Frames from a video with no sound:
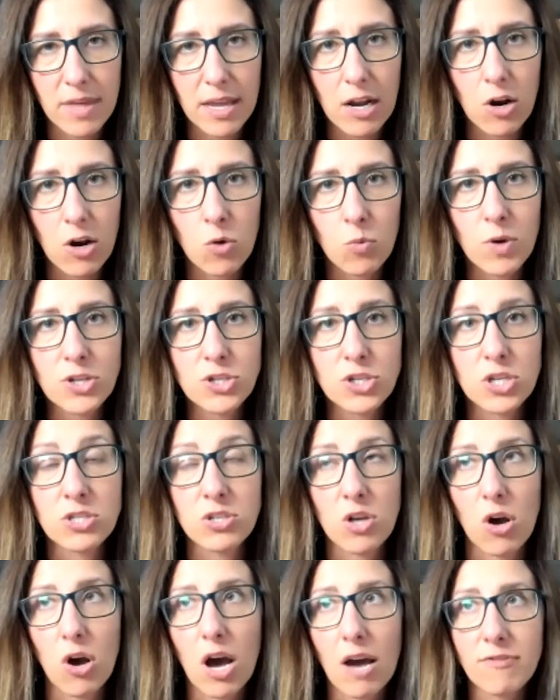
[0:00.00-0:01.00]
there, which
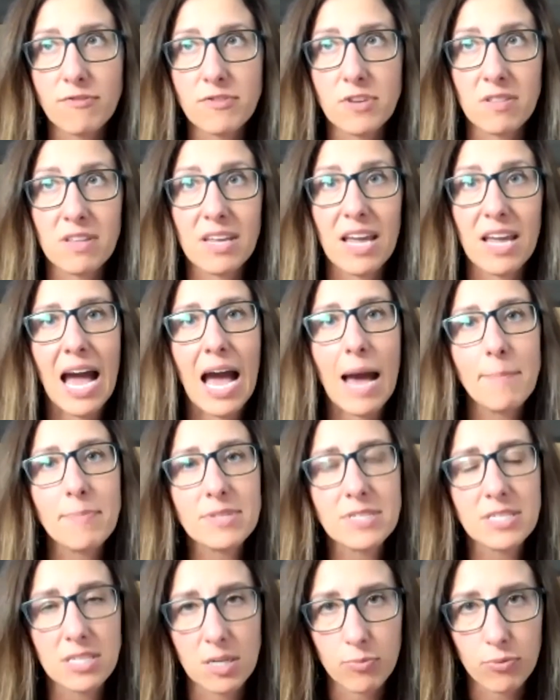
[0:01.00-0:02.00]
is often the
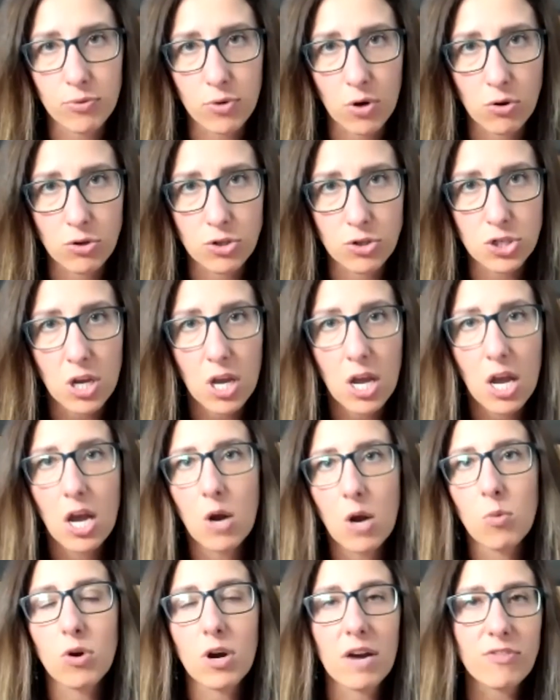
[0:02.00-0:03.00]
opposite approach,
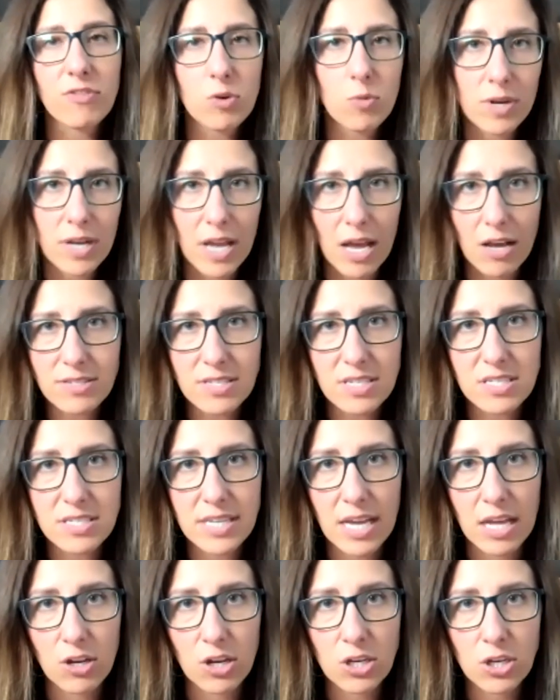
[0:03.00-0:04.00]
where everyone else is
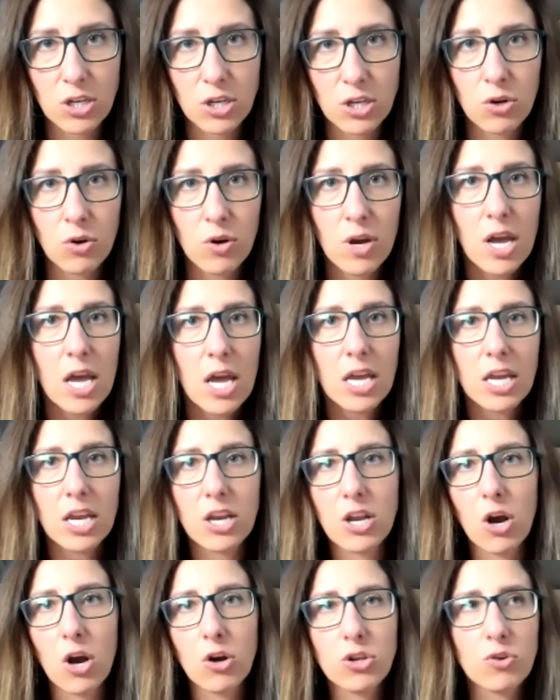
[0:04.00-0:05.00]
telling you,
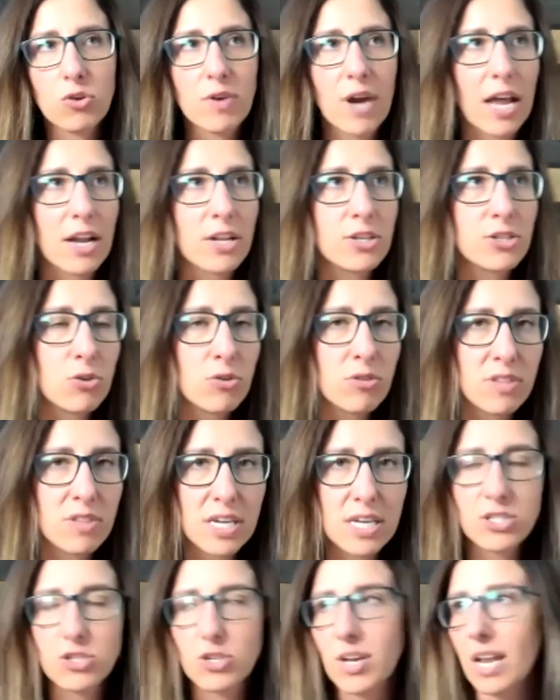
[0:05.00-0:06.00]
you got to do
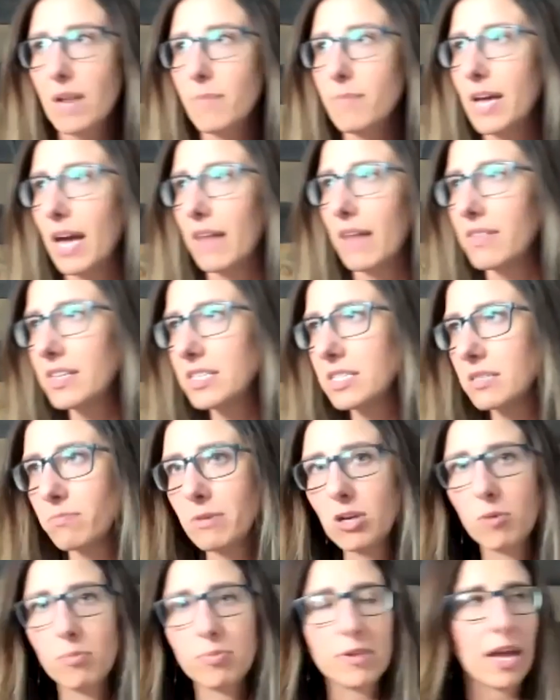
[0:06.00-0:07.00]
this, you got to be on this
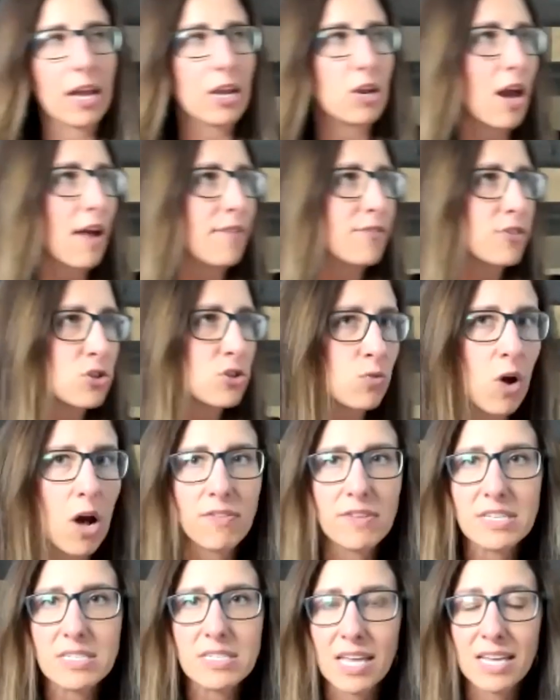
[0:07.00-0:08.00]
meal plan, you have to do
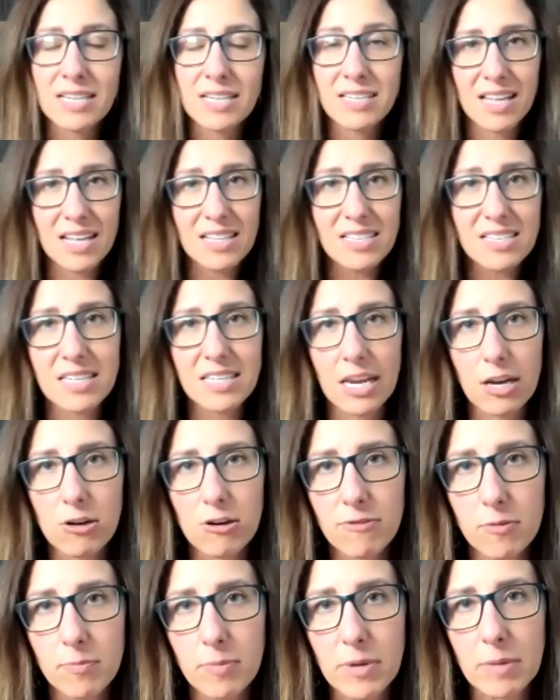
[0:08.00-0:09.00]
all these things. And that's scary
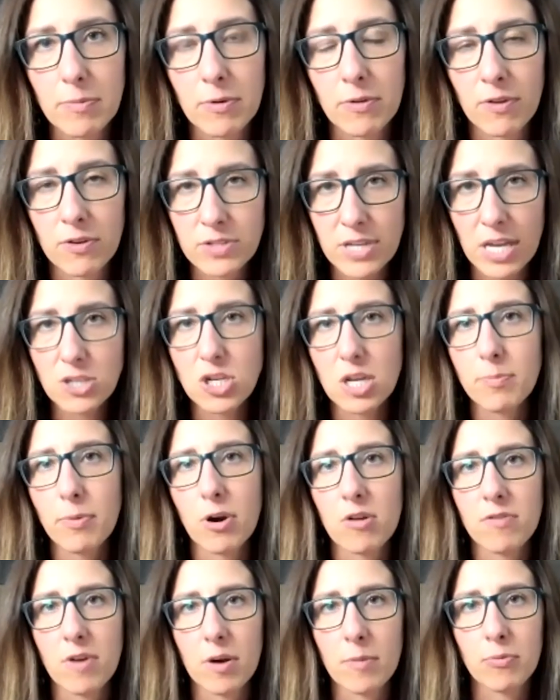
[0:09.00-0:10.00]
for people. And there's actually a
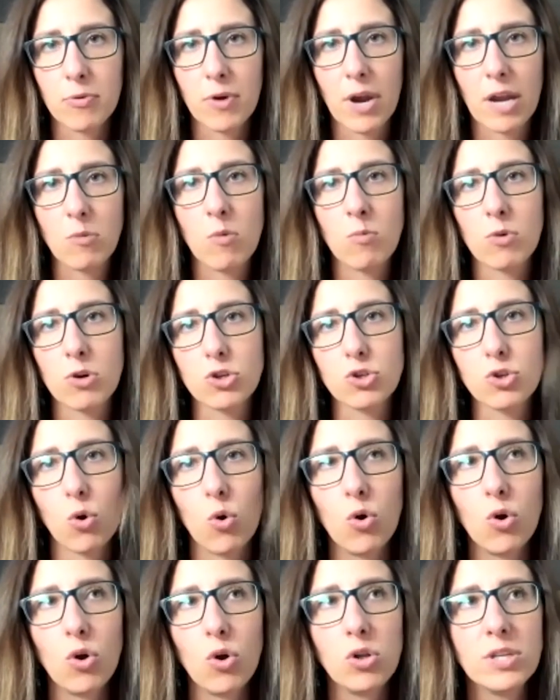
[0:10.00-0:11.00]
part of our brain when we're
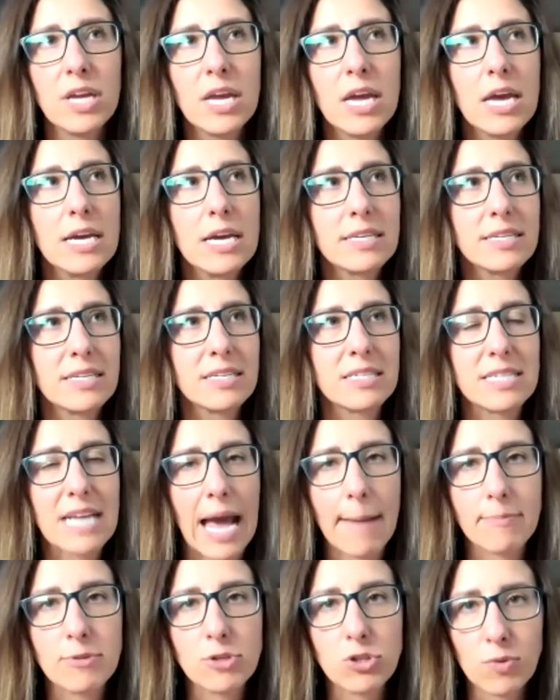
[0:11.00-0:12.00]
told to
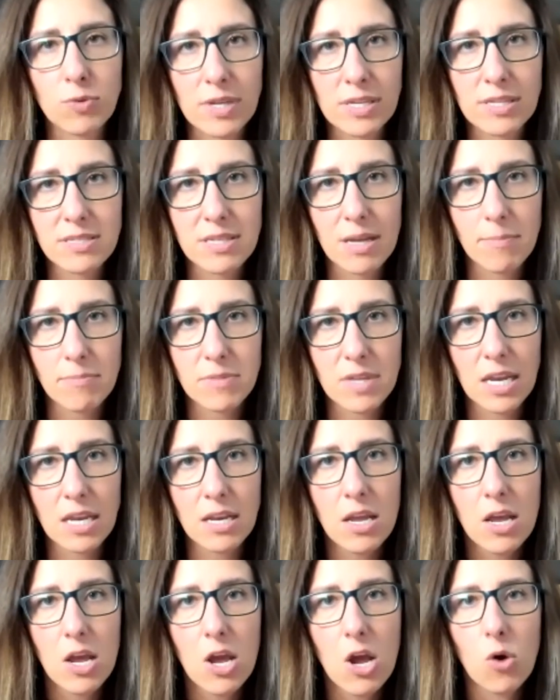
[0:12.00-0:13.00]
stop doing
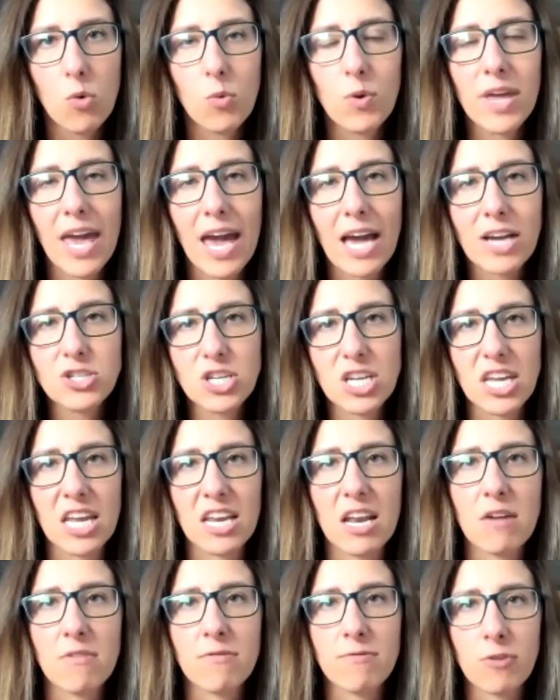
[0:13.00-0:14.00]
something, we actually
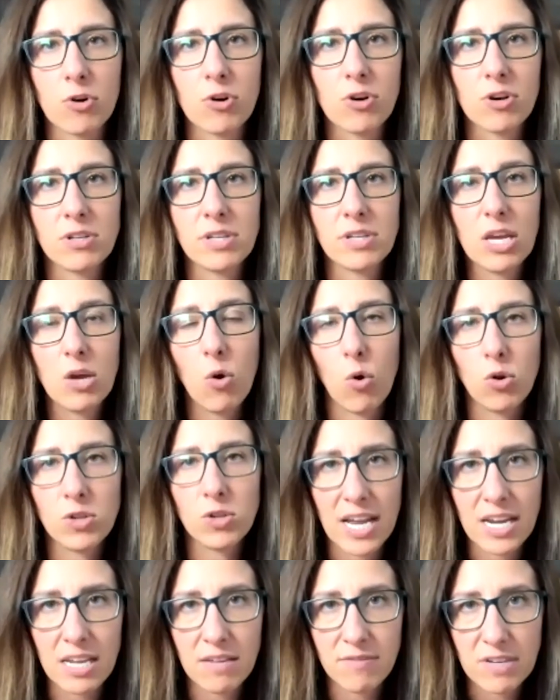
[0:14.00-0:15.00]
inadvertently
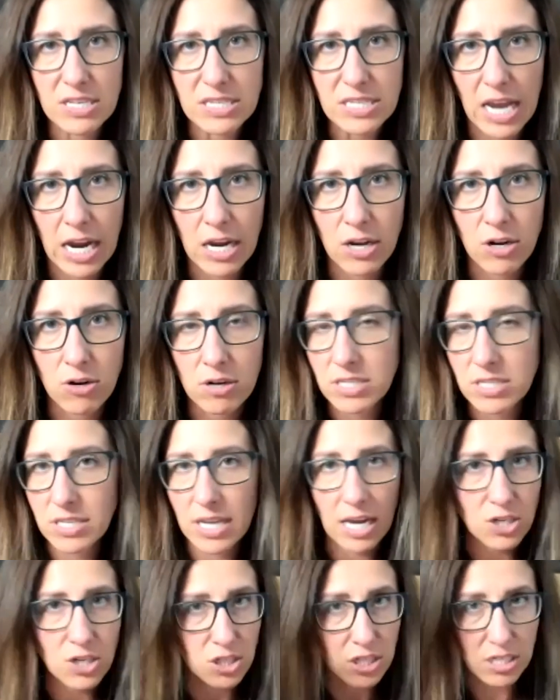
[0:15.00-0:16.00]
hold on even tighter. It's
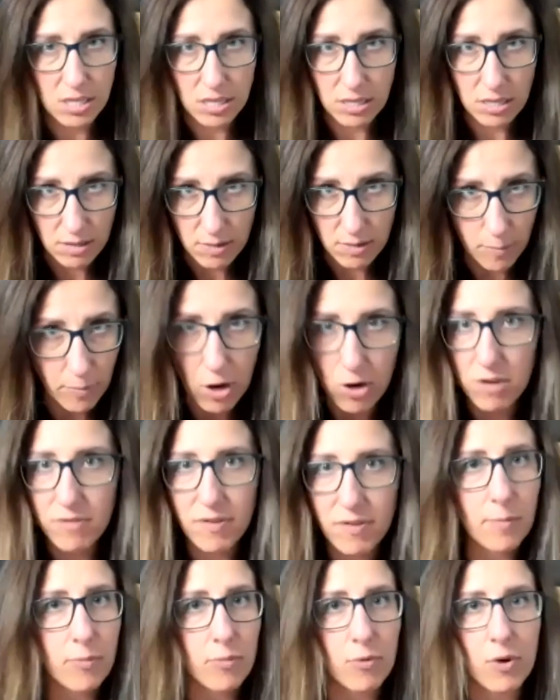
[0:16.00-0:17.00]
actually a part of
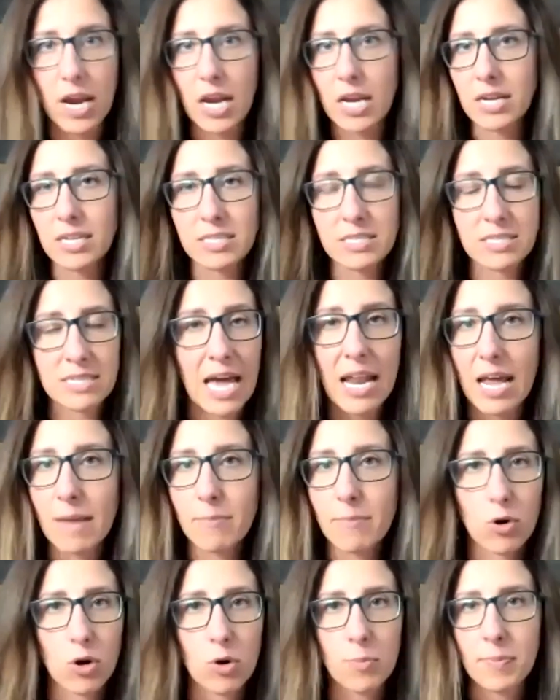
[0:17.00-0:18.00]
our brain. It's not
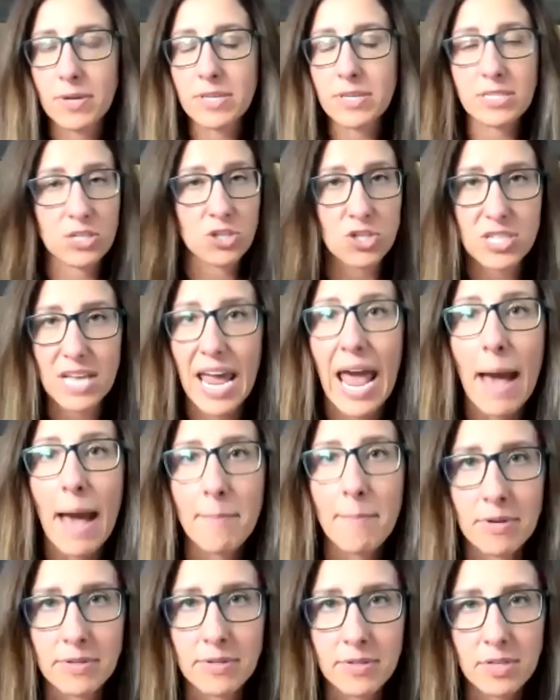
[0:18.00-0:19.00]
on purpose. It just
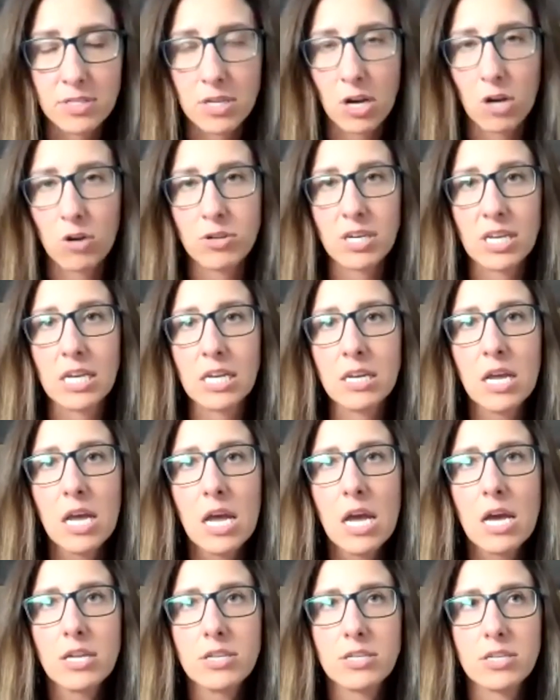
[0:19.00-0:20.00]
happens. It's our need
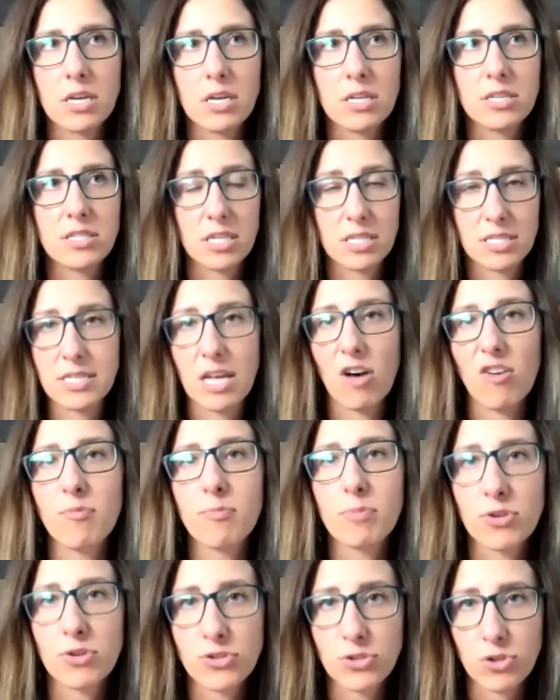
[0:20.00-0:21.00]
to
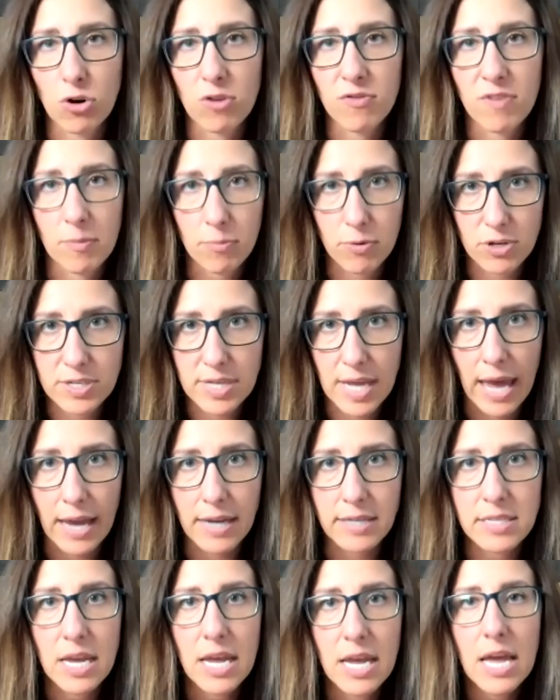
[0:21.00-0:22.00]
self-preserve and
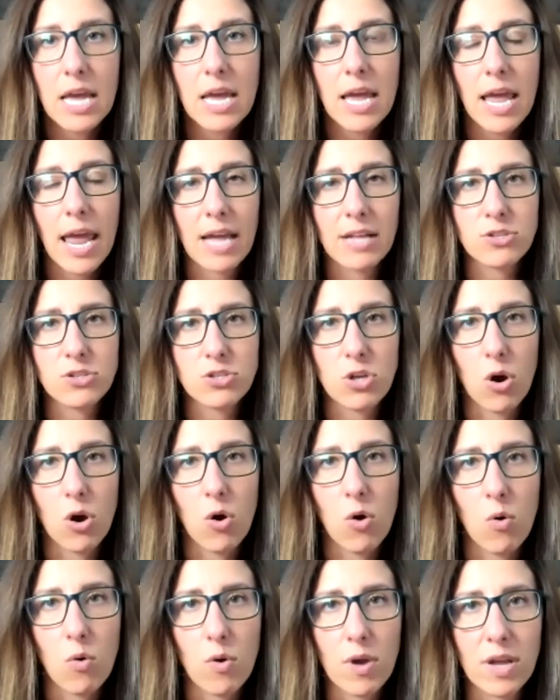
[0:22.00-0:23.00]
protect. And
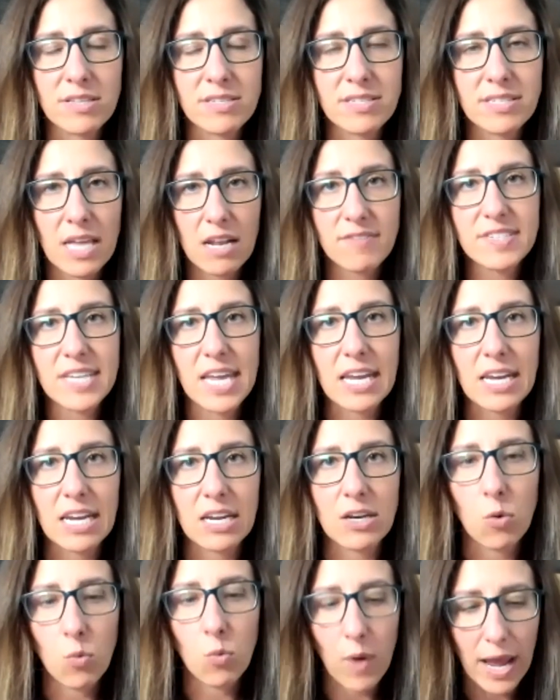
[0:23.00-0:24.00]
so instead of
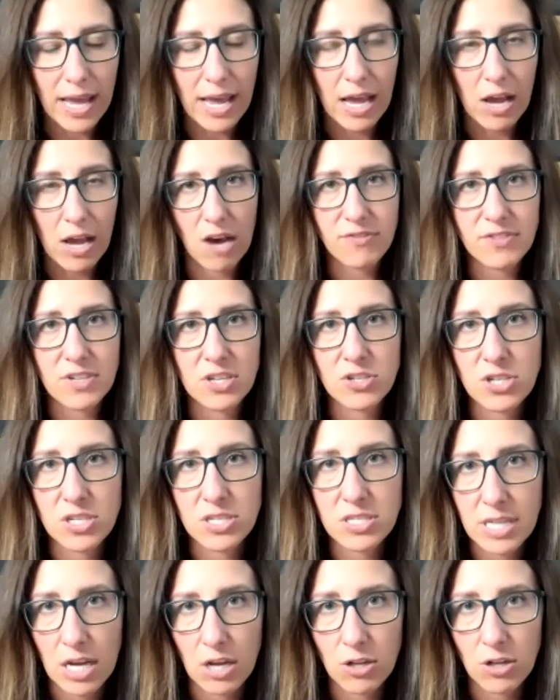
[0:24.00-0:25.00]
taking away, I often
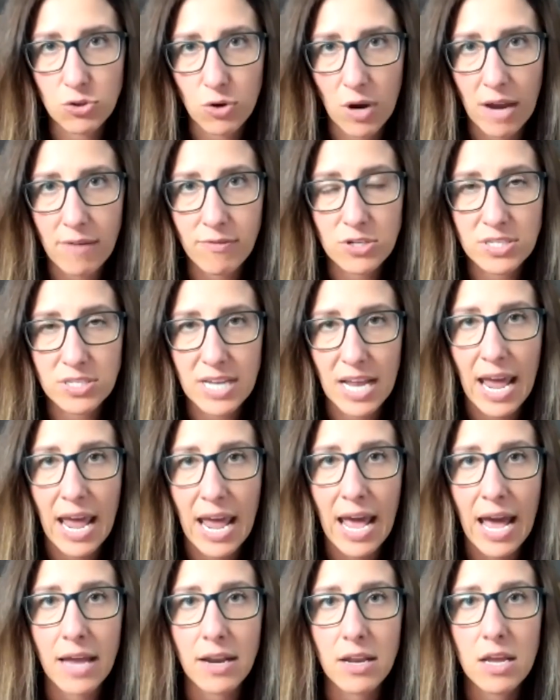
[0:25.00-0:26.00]
just tell drivers to
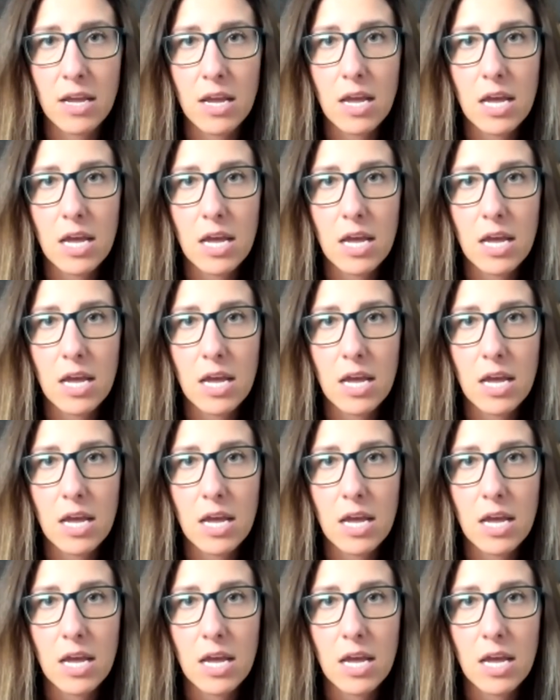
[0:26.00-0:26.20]
add.